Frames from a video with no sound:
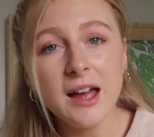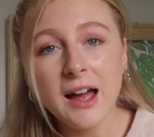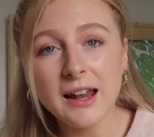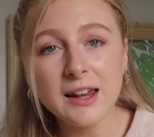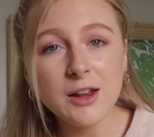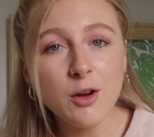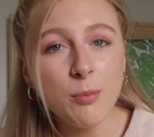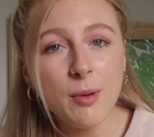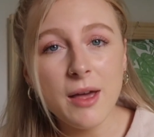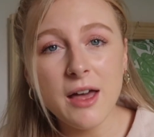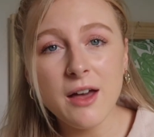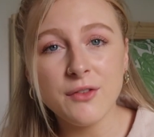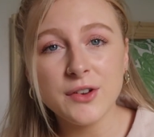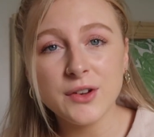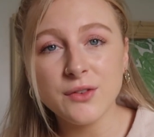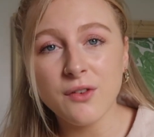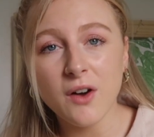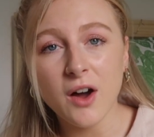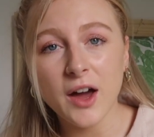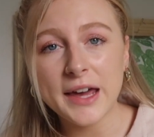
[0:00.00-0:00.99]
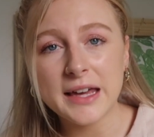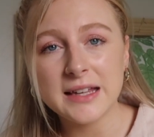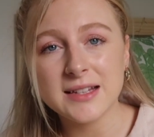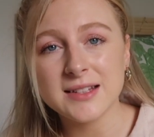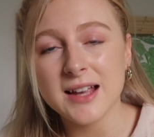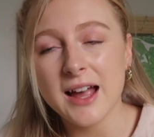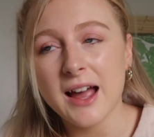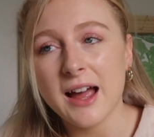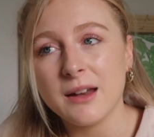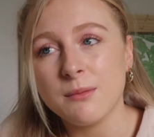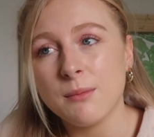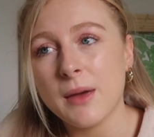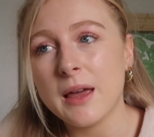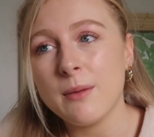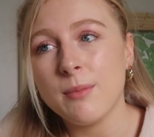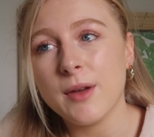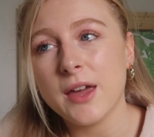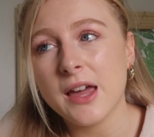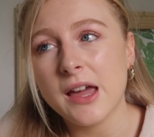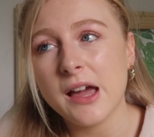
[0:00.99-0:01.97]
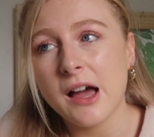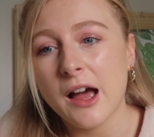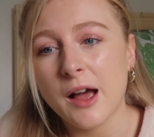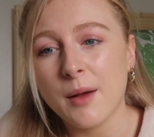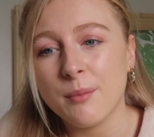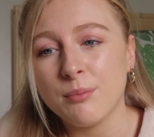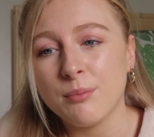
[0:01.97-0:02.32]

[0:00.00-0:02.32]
advice, and maybe